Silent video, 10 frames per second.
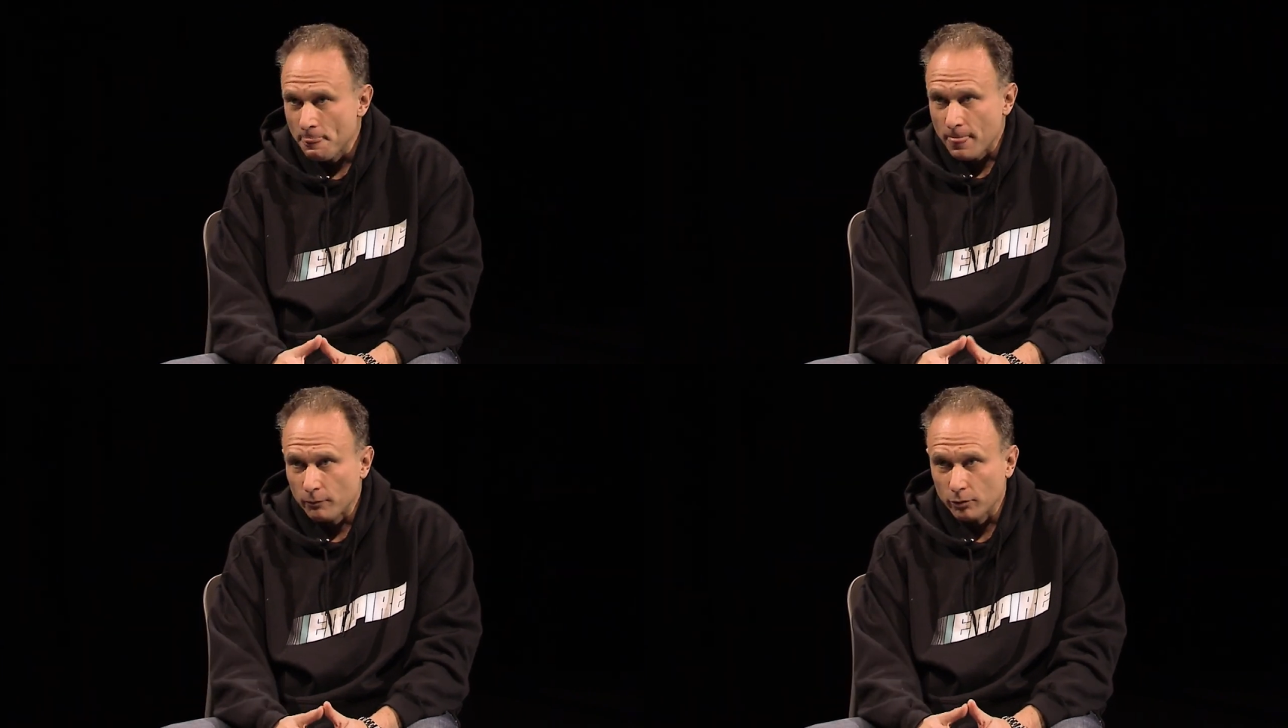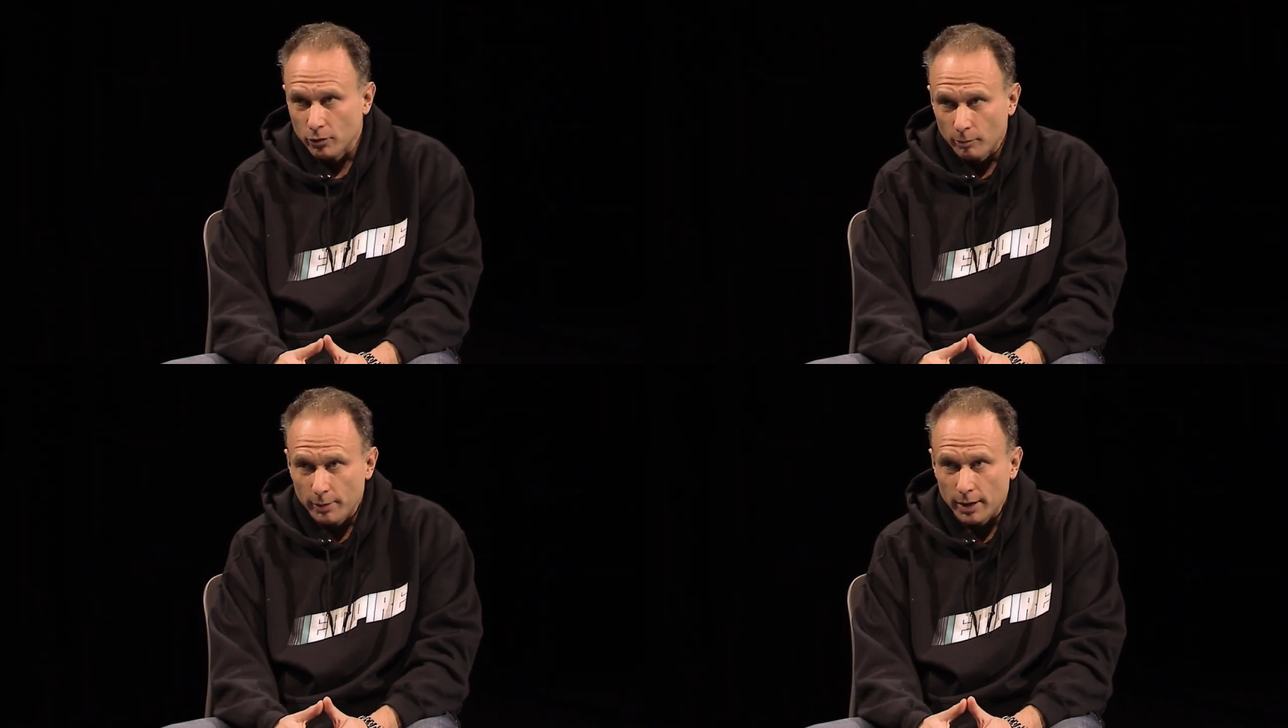for a
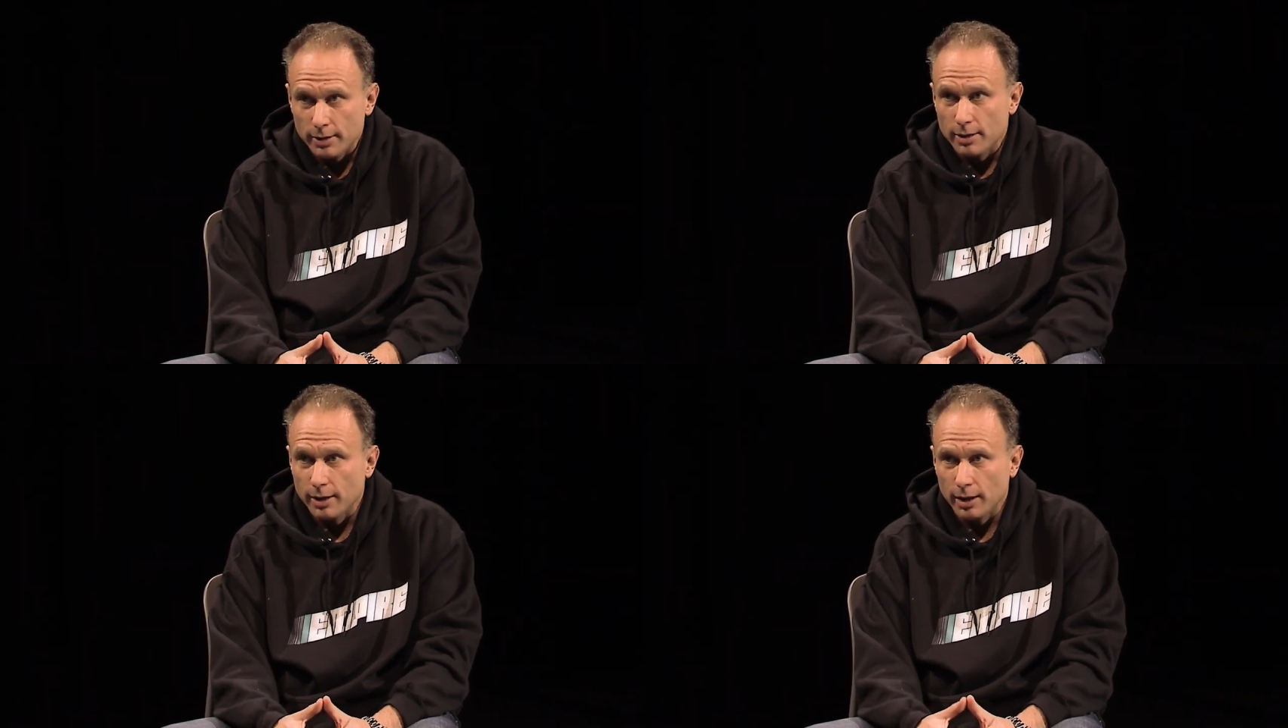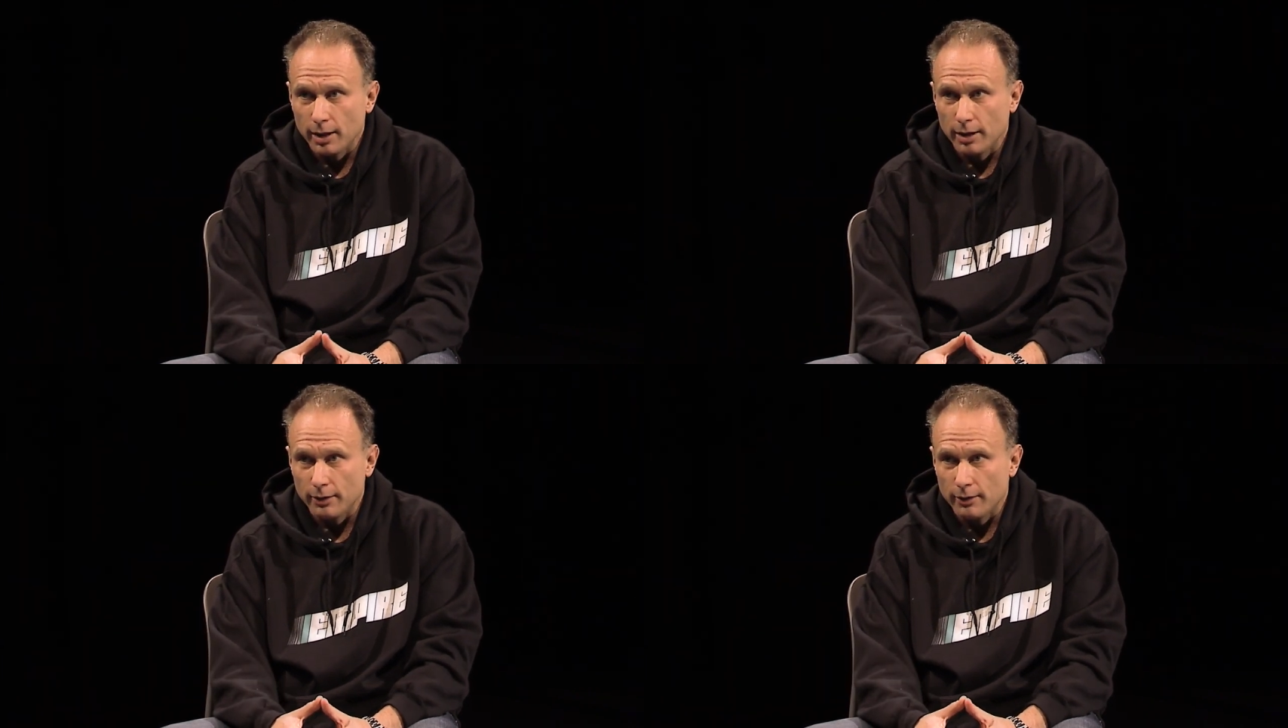little bit,
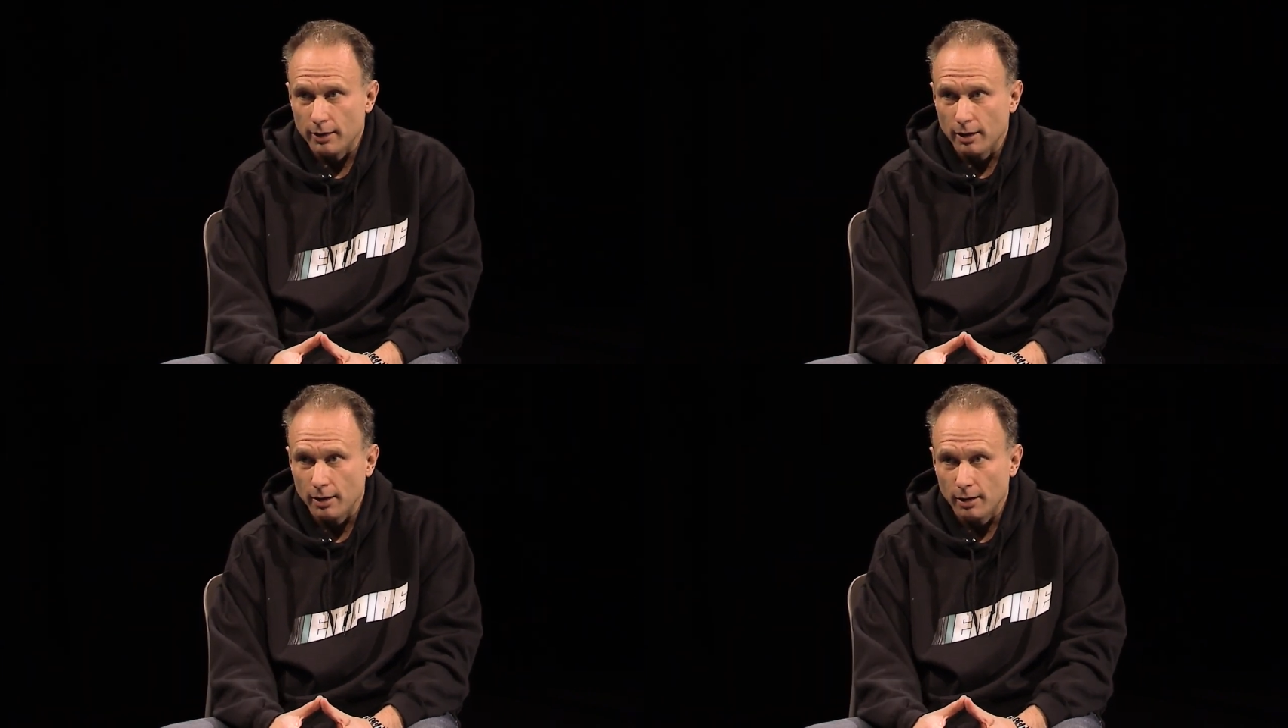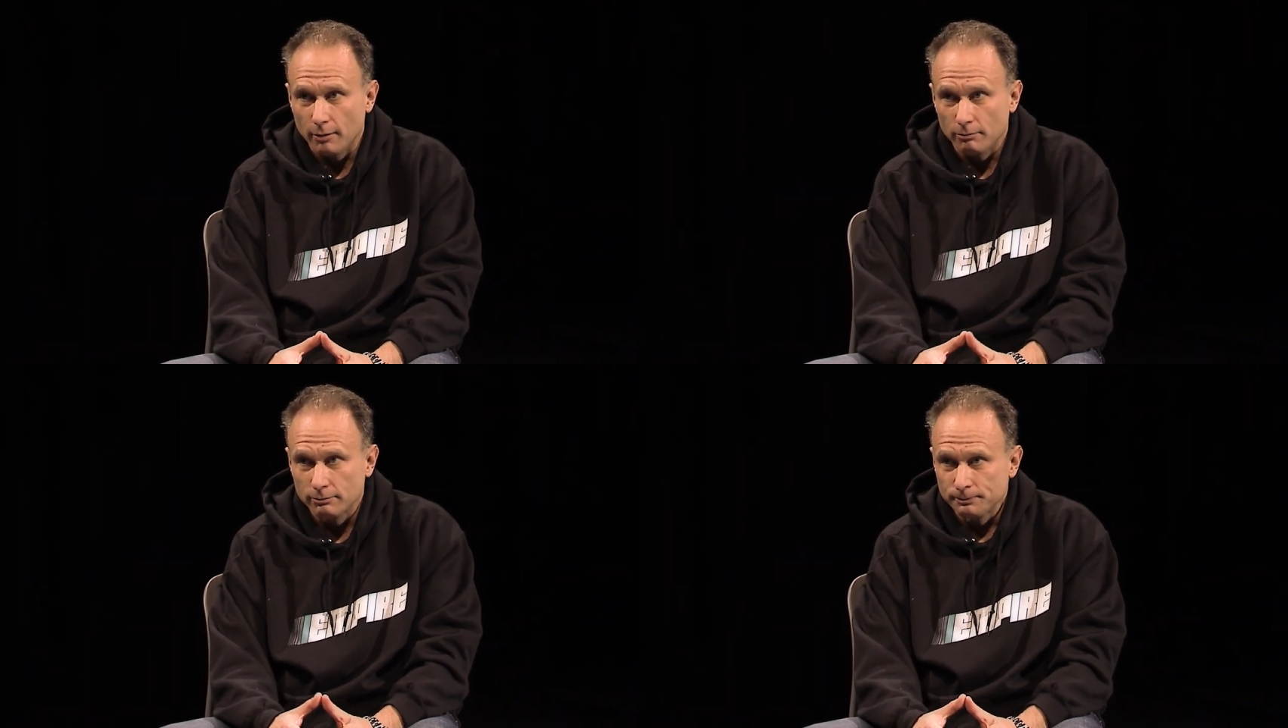and
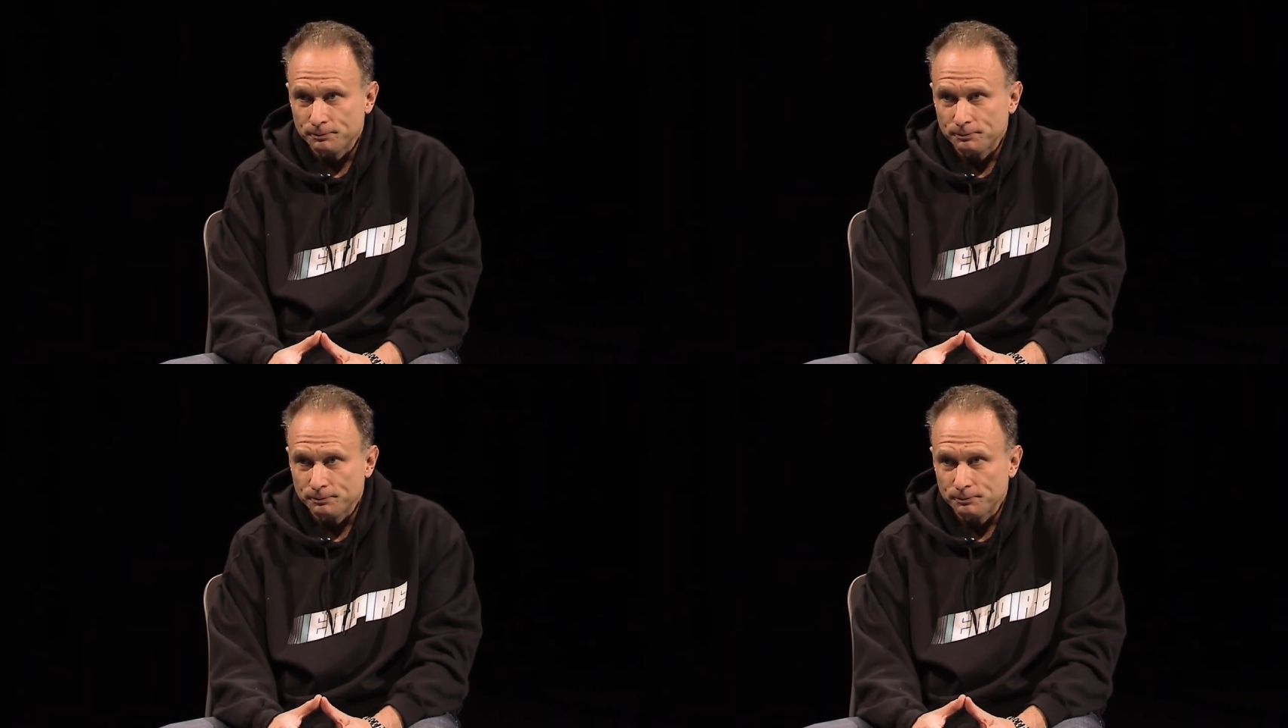um,